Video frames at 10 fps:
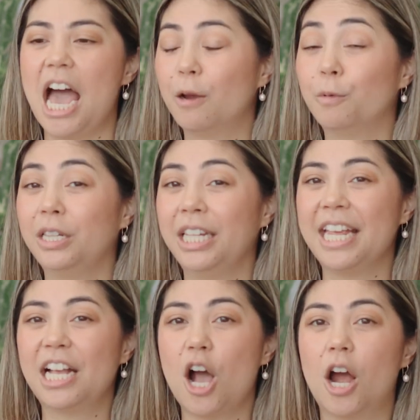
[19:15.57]
I will
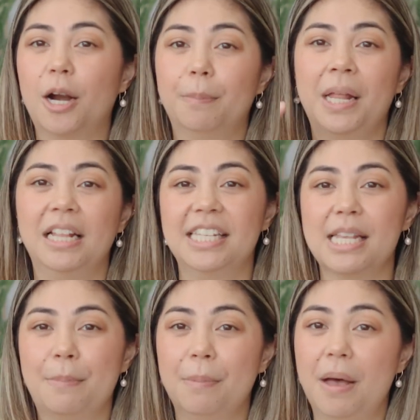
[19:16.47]
link our
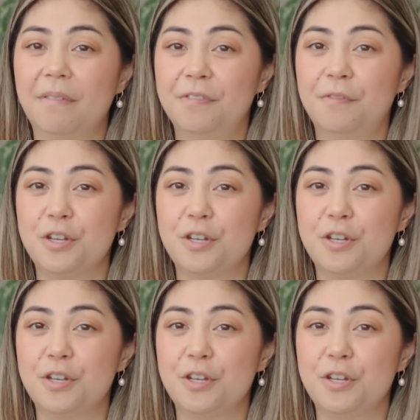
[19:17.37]
playlist up above